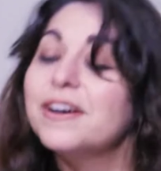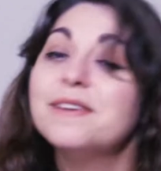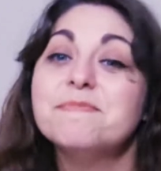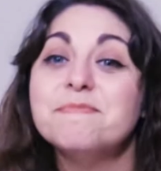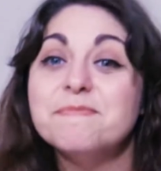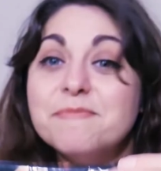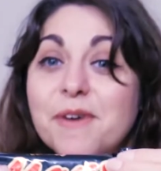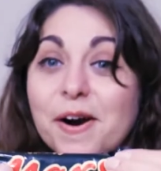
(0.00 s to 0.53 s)
a
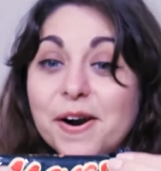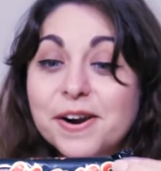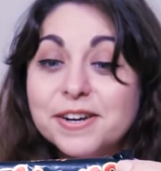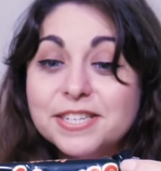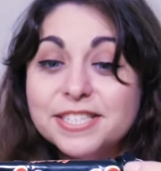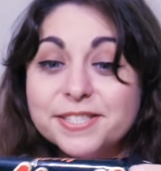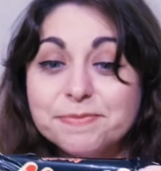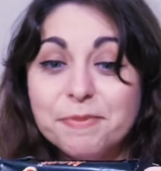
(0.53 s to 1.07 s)

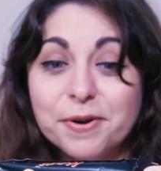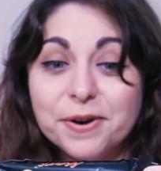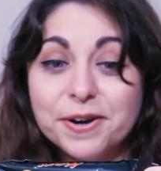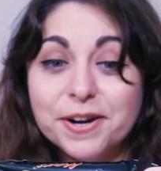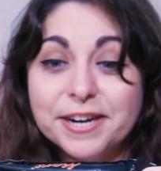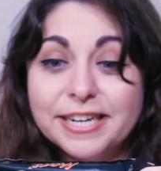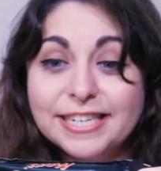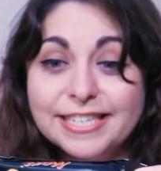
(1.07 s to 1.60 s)
Mars
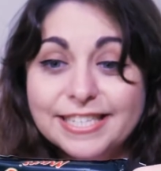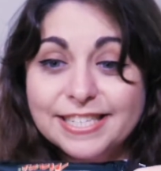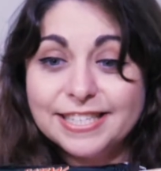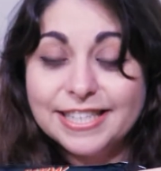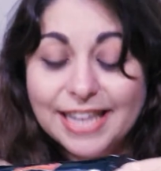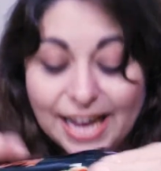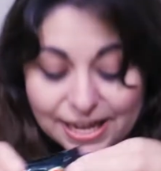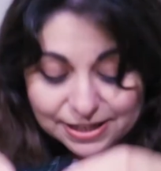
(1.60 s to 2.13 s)
bar, so
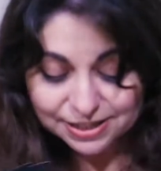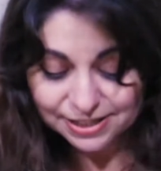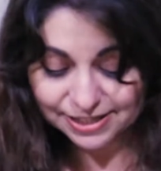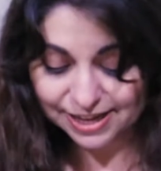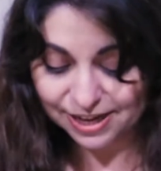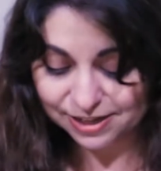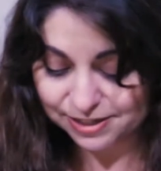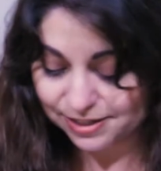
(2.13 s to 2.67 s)
that
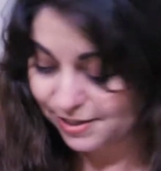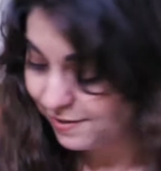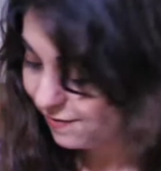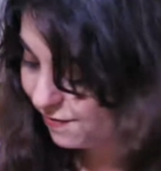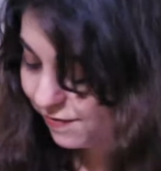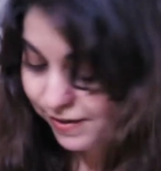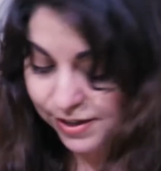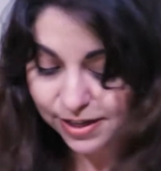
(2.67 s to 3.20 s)
sounds
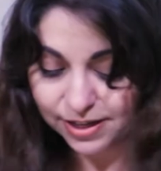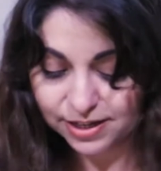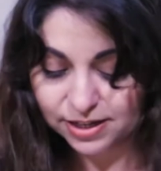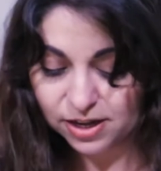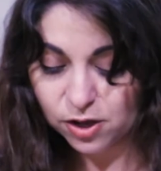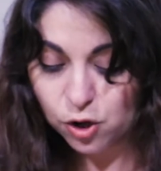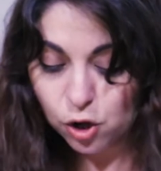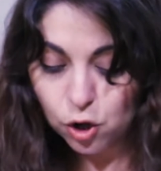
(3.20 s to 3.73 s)
fun.
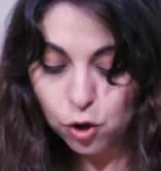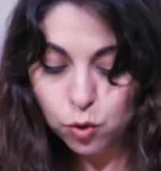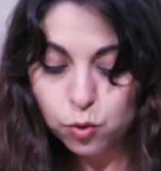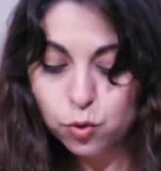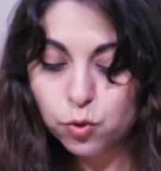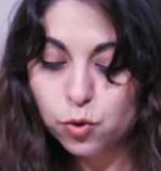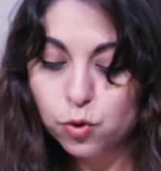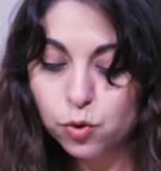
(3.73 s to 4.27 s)

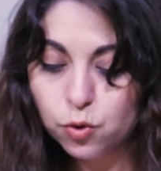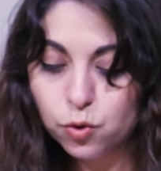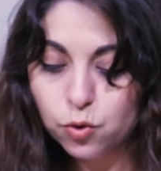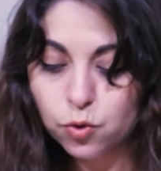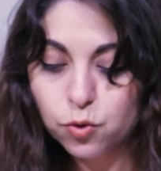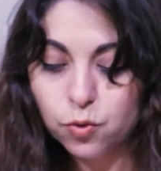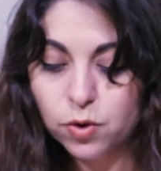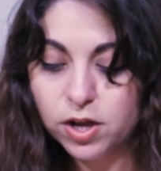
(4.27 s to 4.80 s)

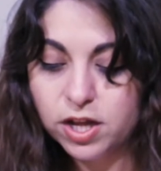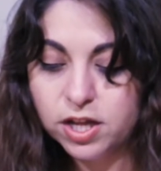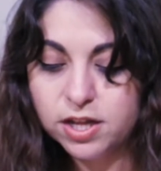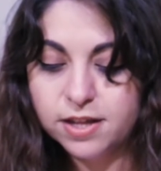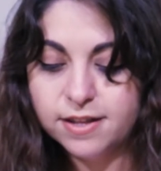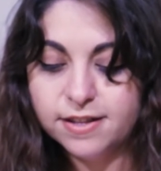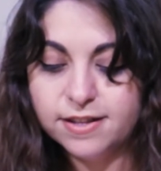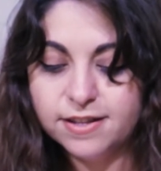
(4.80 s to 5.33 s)
Ooh,
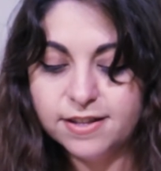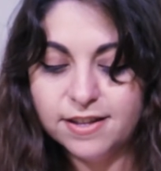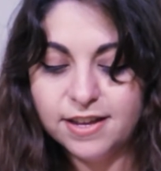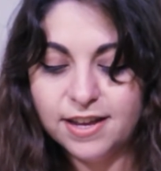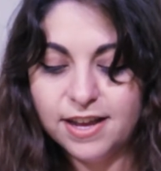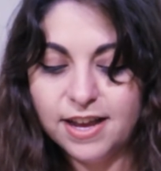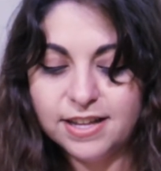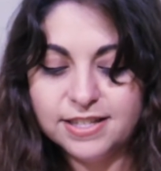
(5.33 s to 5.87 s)

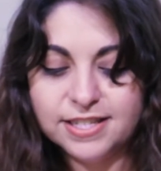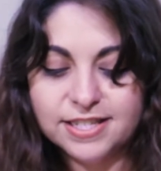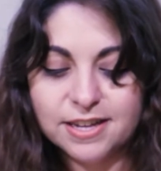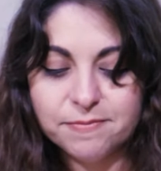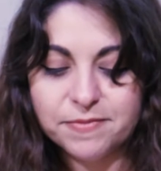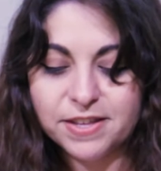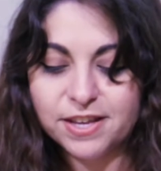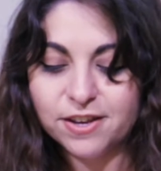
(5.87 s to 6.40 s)
and
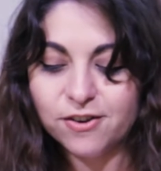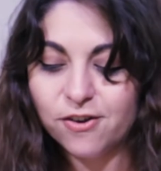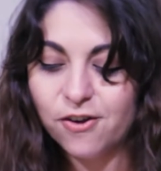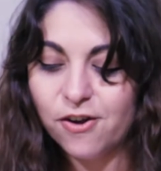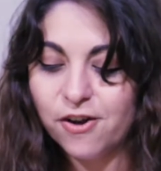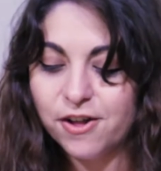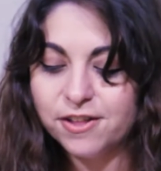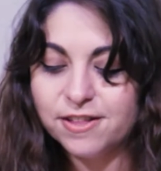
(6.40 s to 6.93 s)
something
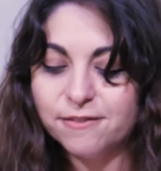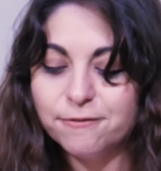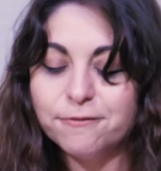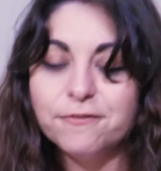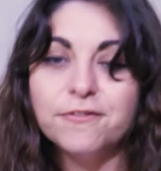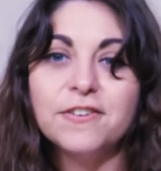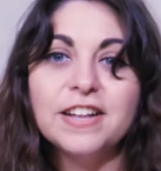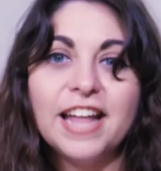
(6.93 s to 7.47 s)
called
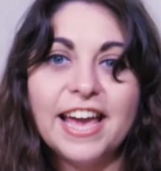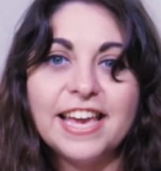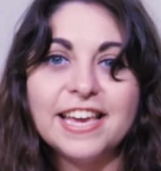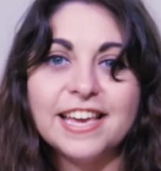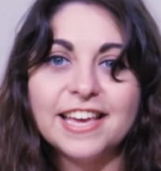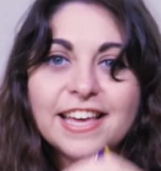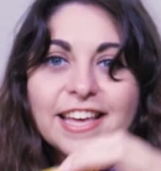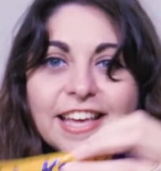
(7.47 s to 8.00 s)

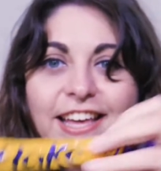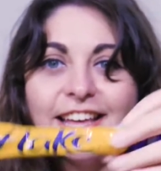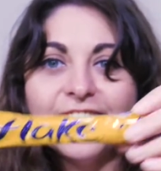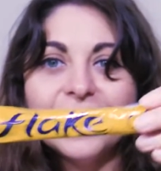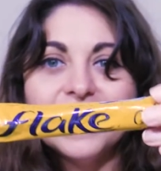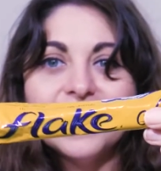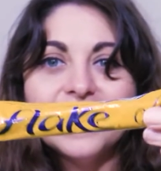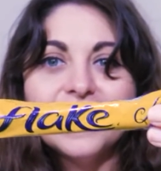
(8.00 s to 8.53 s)
Flake.
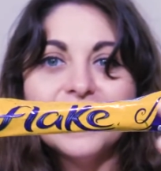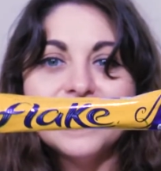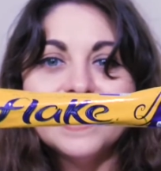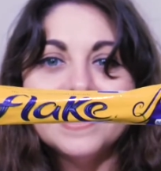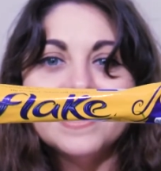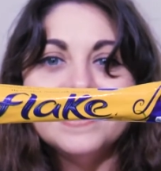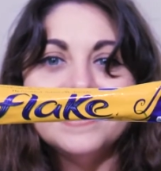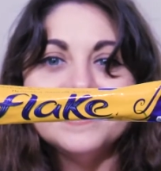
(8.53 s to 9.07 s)

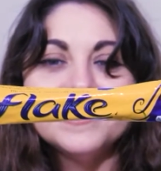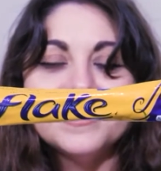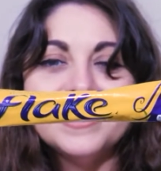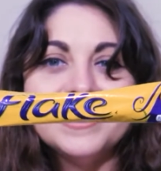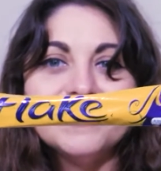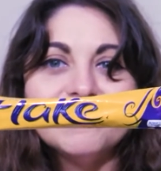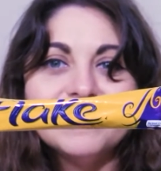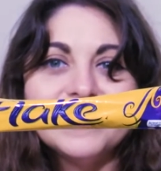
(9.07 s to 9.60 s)
These are
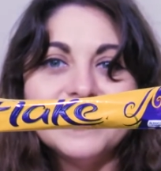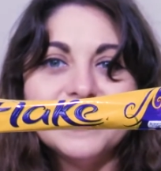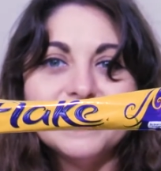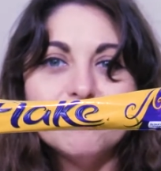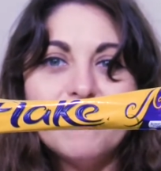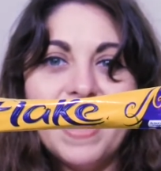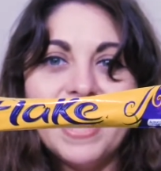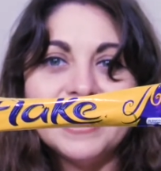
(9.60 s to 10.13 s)
interesting. The
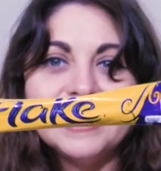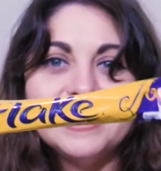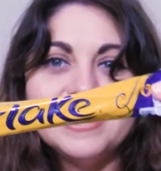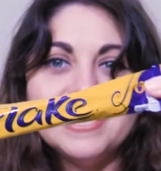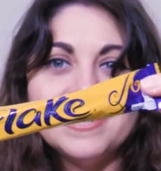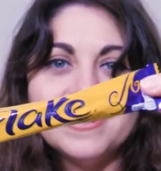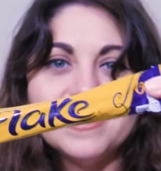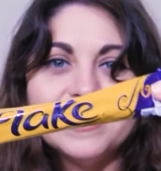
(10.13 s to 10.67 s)

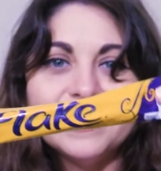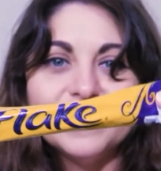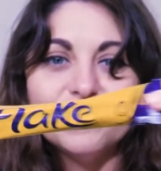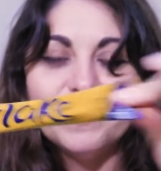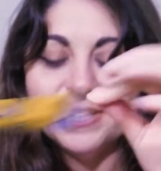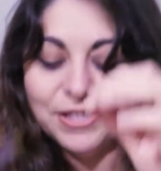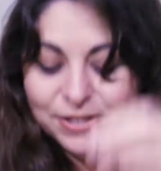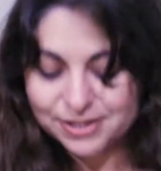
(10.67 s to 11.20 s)
packaging on this
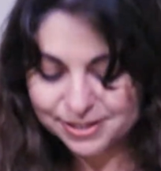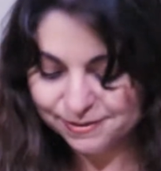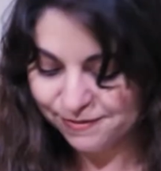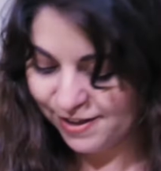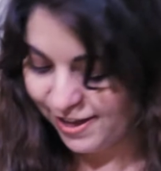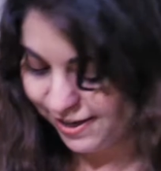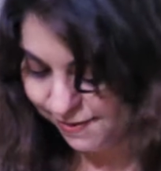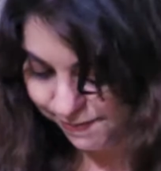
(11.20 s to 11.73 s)
one looks
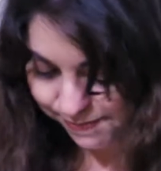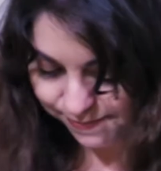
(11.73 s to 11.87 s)
fun.